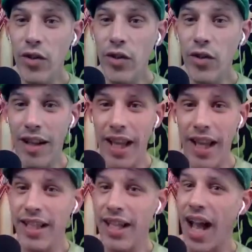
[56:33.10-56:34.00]
better. I like
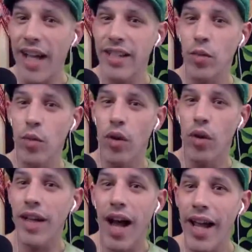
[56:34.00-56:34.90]
the water
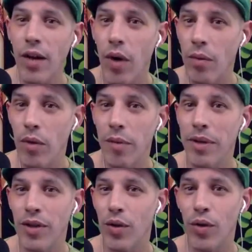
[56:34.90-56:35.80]
kayak one would have
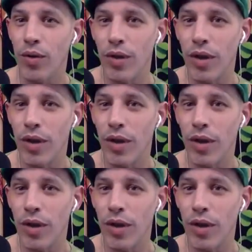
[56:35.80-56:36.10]
been cool.